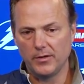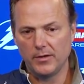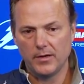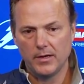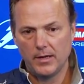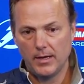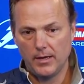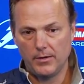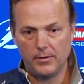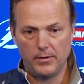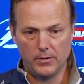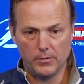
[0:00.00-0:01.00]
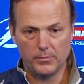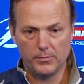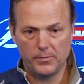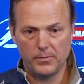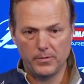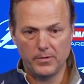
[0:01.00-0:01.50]
And, you know,
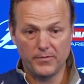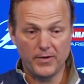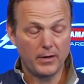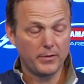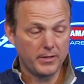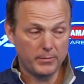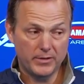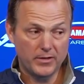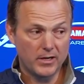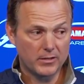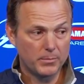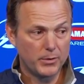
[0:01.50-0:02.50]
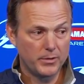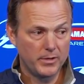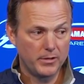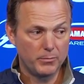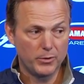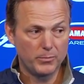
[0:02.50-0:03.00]
the final thing we talked about
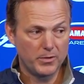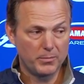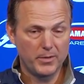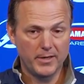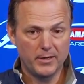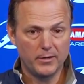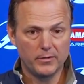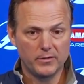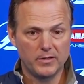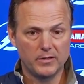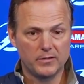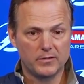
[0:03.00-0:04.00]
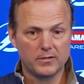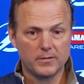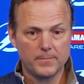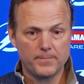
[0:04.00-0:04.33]
in the room with the players is,